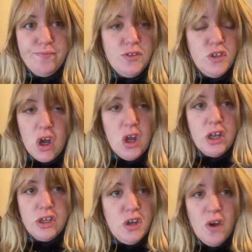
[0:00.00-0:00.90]

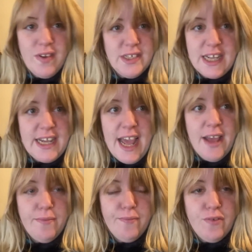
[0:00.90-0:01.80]
Not risking it
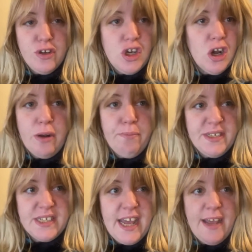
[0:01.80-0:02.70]
for a chocolate
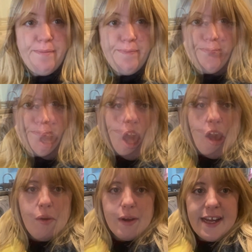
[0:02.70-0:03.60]
biscuit.
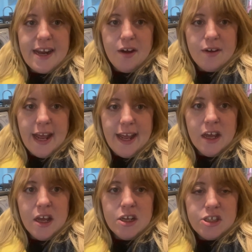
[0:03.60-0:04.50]
Okie
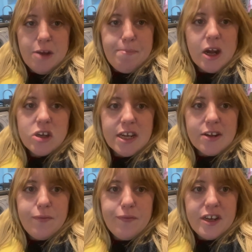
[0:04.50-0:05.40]
dokie. So because I
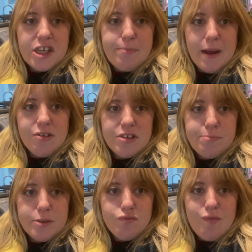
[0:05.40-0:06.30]
couldn't finish my
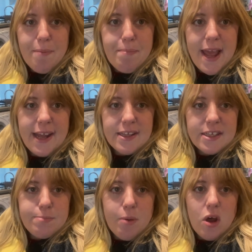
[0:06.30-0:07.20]
Christmas wrapping
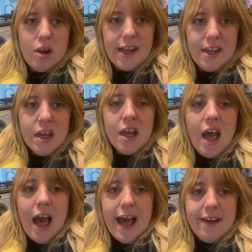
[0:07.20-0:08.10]
this morning,
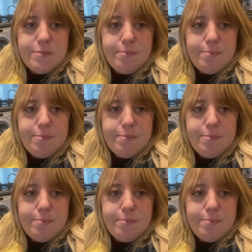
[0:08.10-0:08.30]
I've